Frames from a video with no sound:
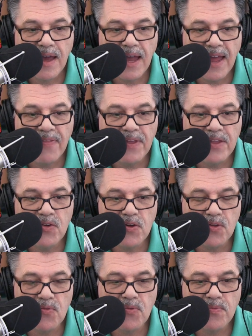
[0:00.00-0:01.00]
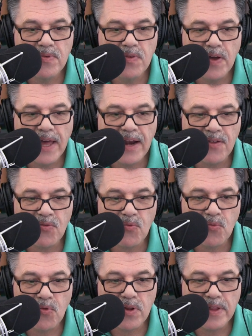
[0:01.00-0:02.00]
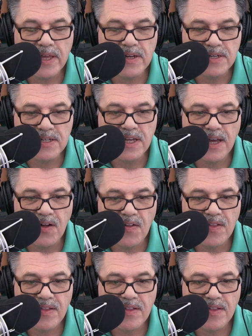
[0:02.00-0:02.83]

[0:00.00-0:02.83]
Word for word: And then you could look at us really in detail.